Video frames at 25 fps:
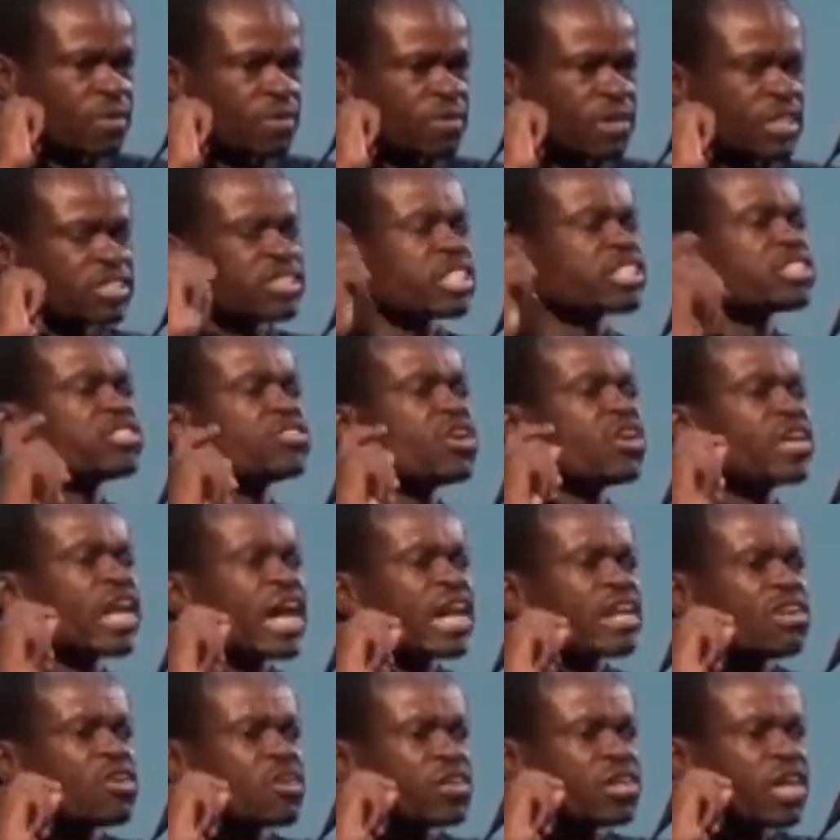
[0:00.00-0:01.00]
This is not
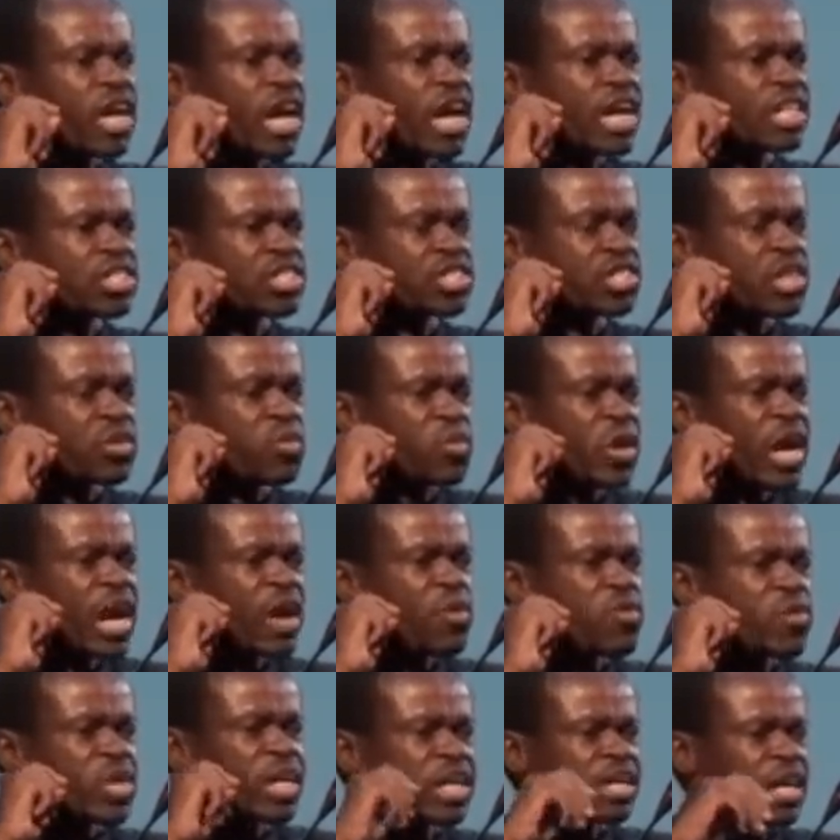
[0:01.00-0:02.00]
an occasion
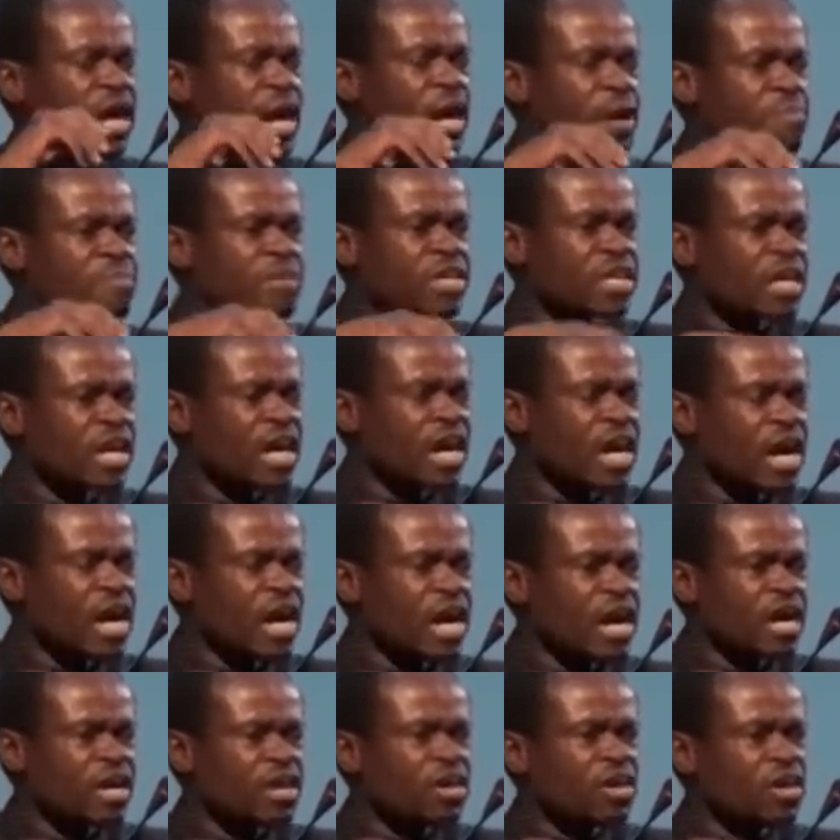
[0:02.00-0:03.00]
where we come
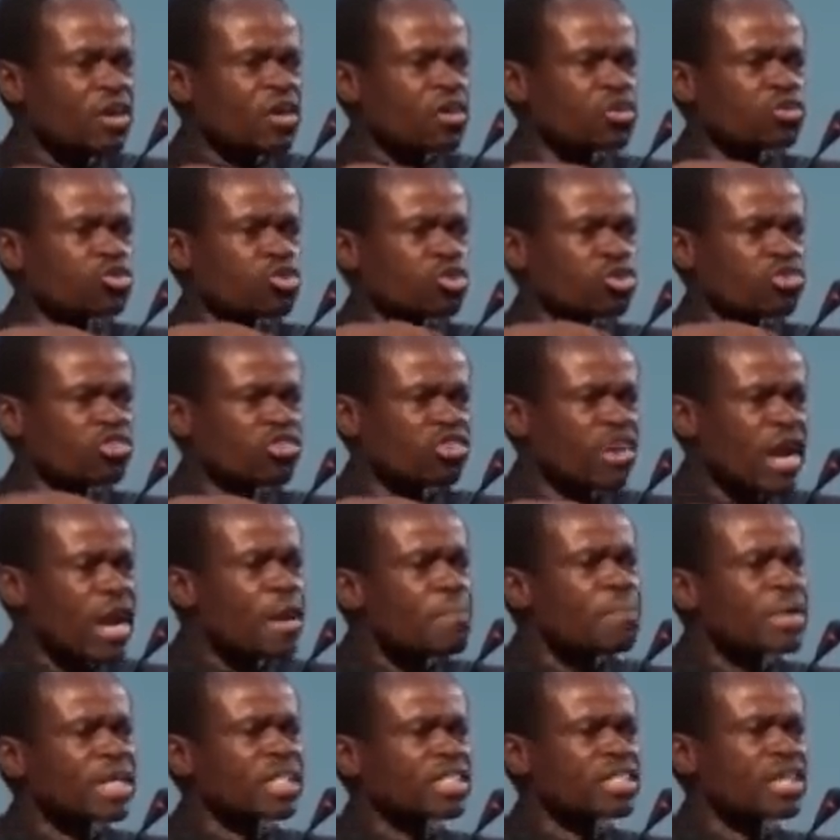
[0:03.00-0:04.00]
here to
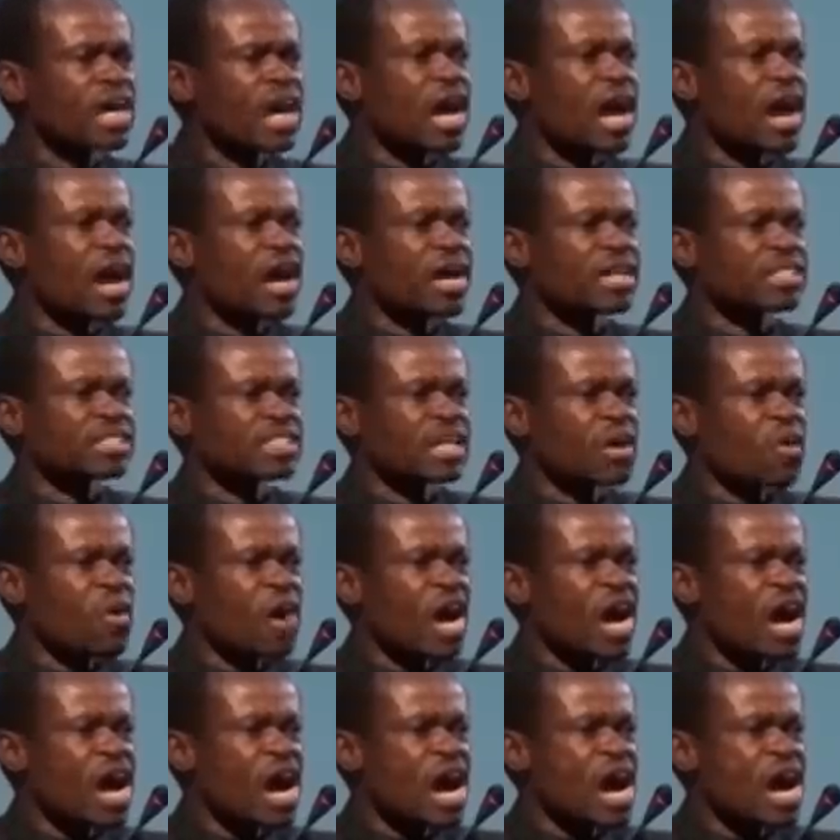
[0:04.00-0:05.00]
dramatize
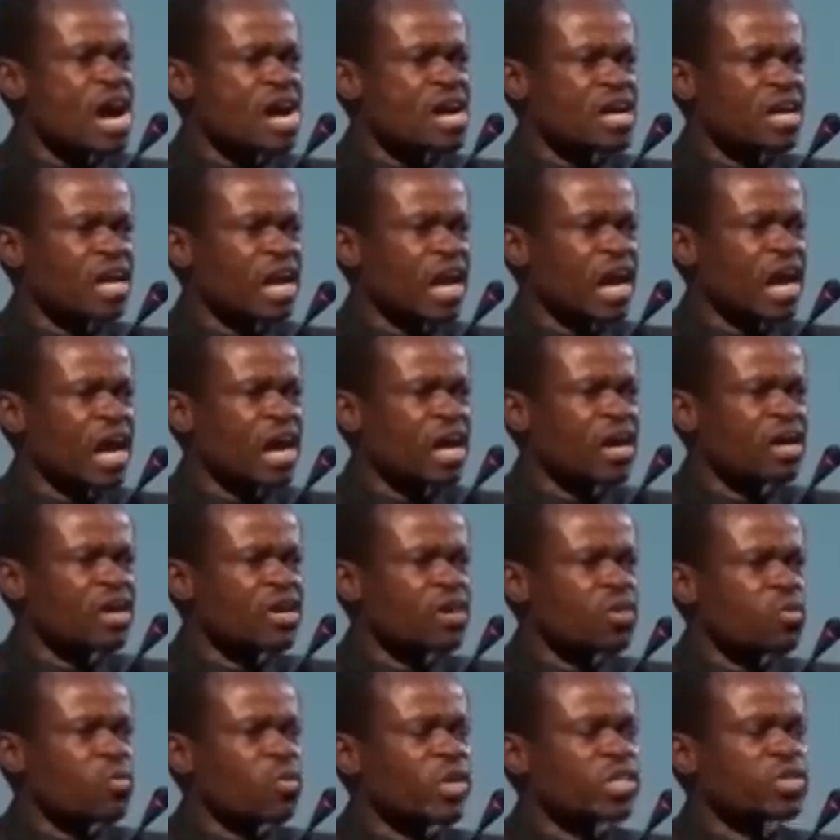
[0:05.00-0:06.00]
our
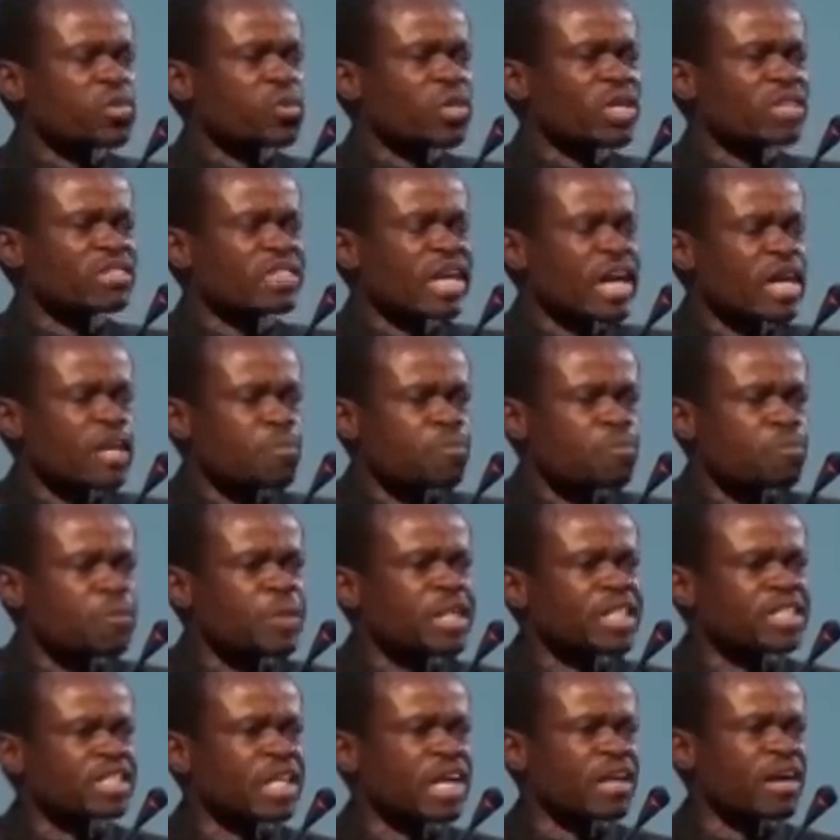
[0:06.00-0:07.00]
anger, which will then
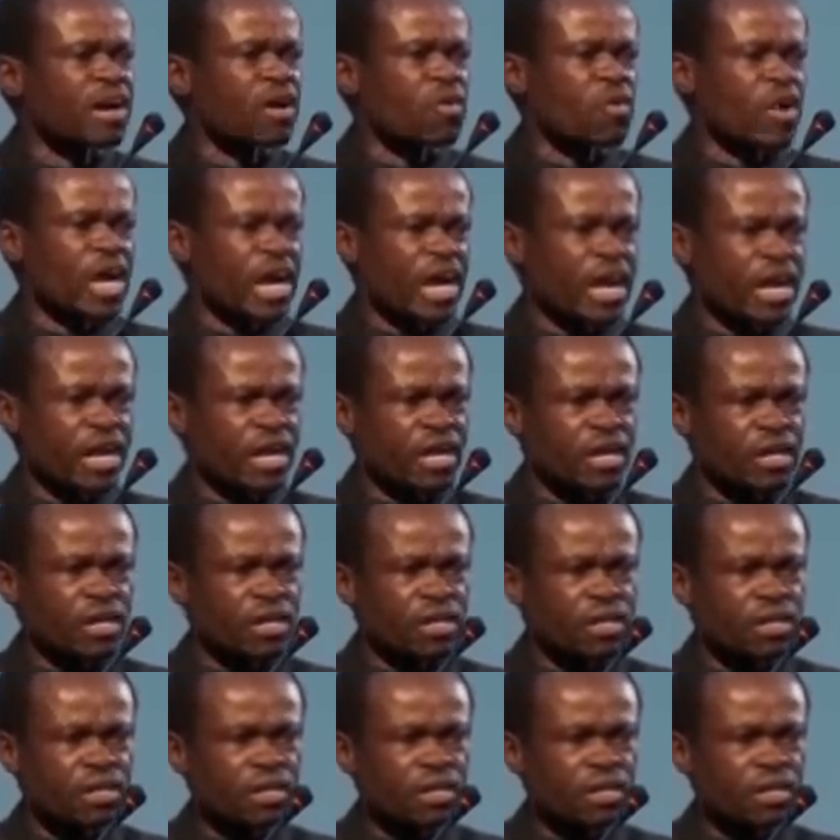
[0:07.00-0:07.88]
peter away.